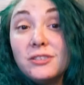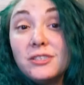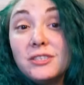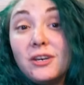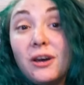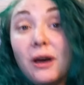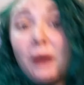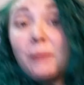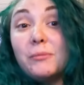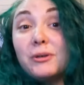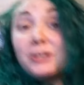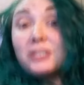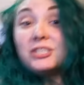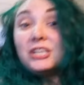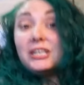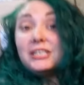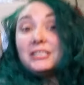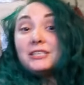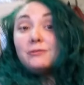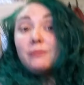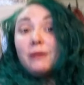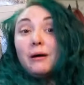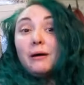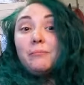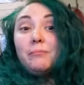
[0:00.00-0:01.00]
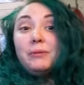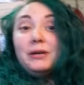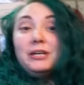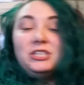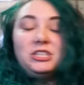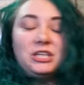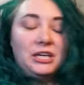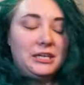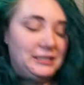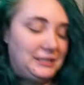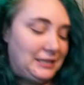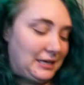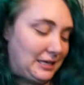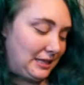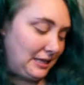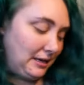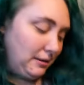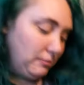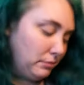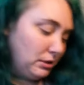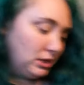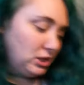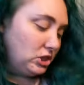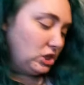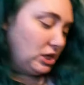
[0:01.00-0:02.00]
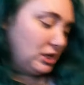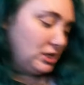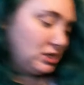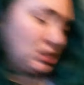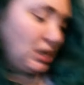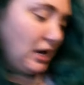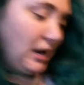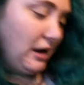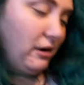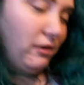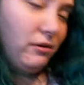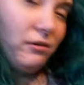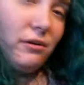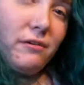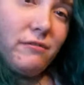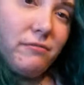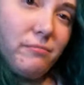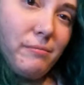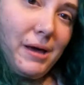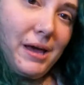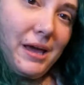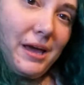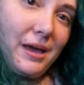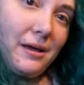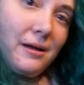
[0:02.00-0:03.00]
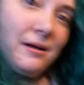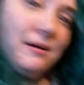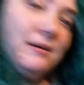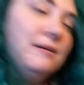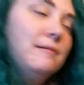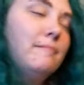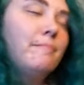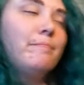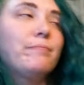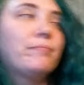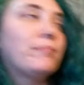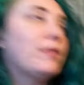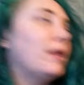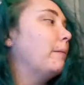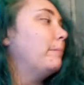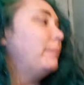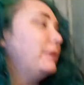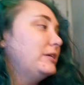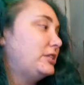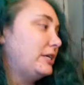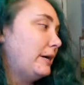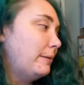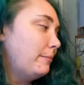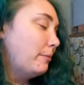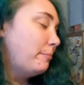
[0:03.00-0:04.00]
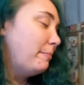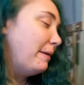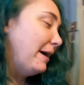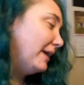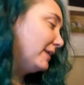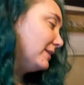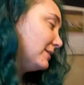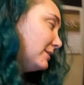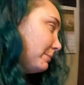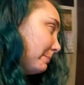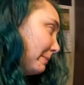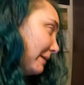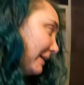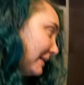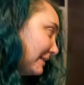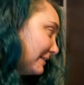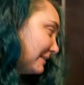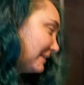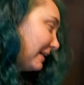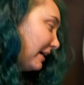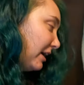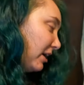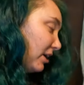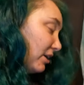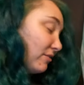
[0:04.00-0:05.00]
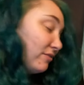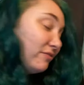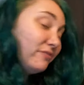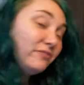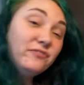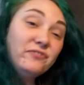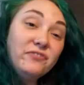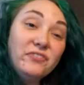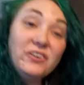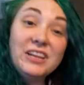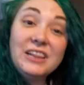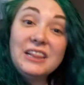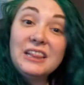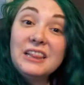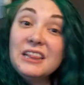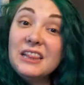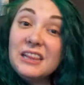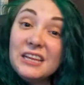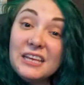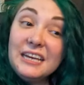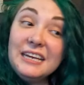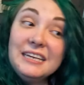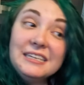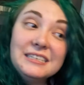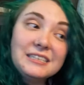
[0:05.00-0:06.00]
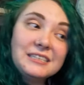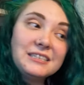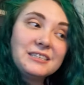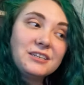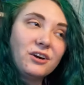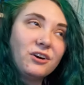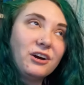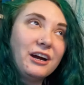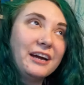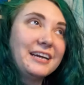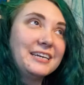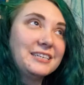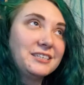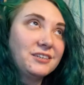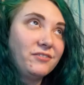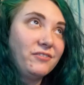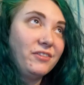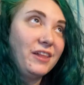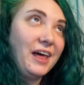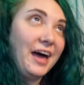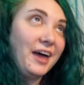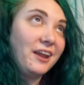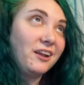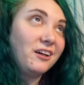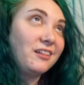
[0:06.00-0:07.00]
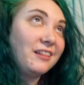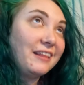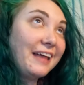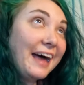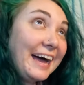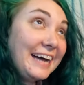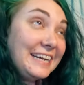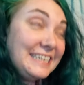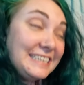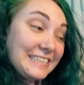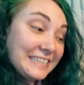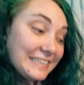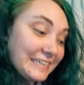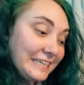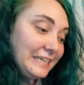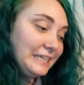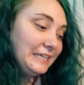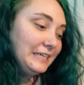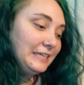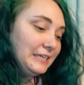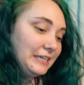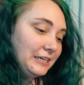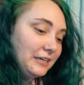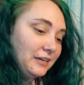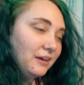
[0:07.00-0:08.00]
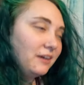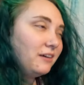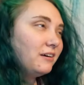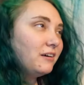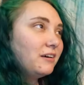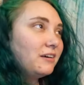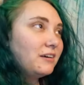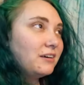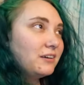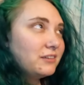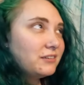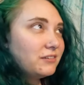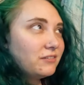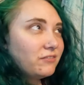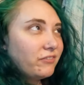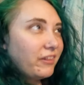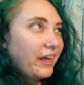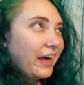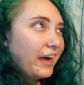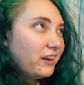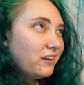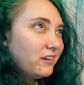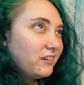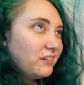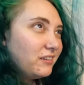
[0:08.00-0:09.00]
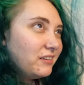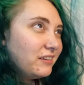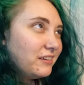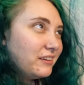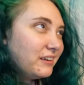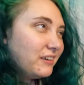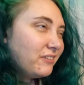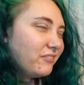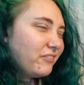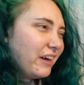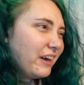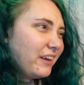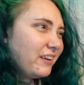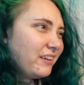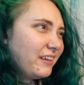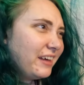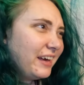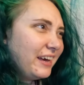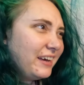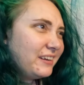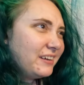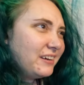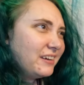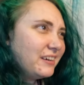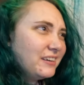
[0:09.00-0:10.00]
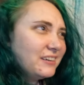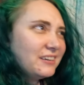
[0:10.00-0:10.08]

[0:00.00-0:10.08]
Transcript: So I'm going to change my PJs. I think I'm going to change out of my pajama pants because they are fleece, or I guess flannelette. Flannel? Flannelette?